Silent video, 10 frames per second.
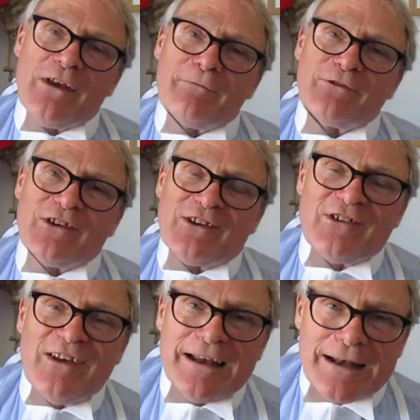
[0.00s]
have
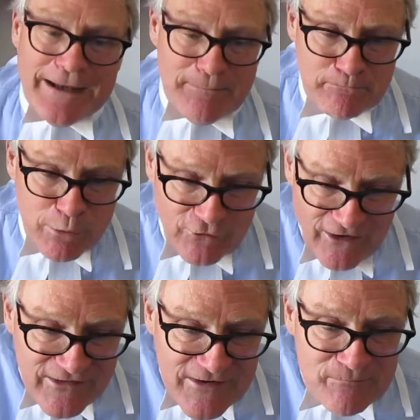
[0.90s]
succinctly put
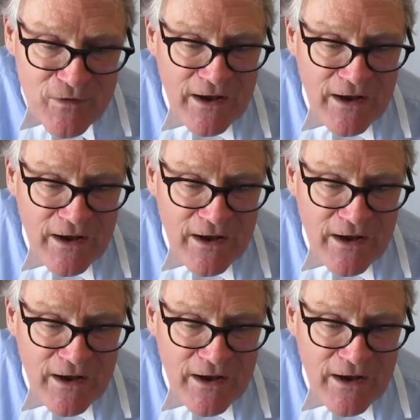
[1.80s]
it,